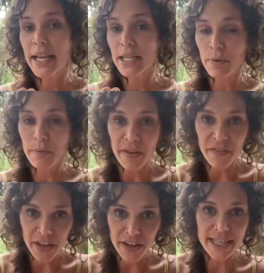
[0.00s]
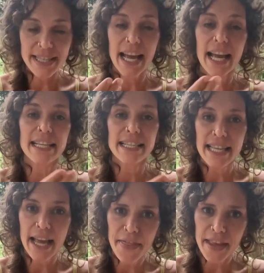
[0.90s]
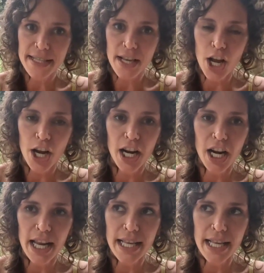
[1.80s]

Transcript: and to put my finger inside to see how things are.